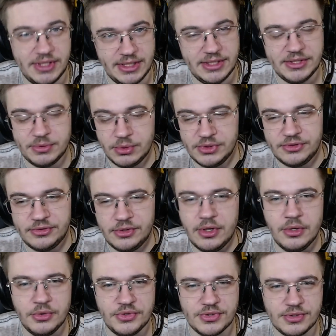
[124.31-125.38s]
It was
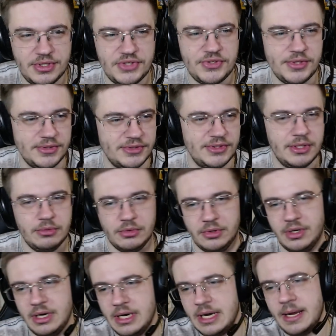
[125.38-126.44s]
those crystals that were
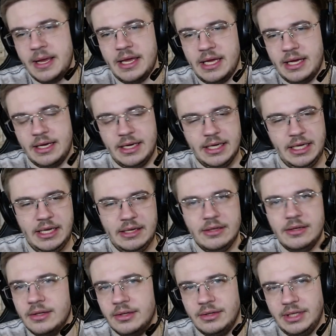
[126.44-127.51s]

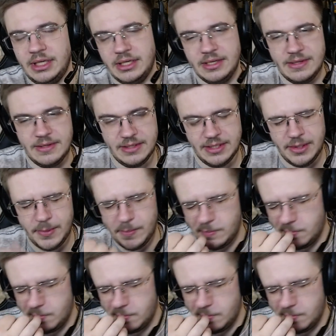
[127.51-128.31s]
hidden in the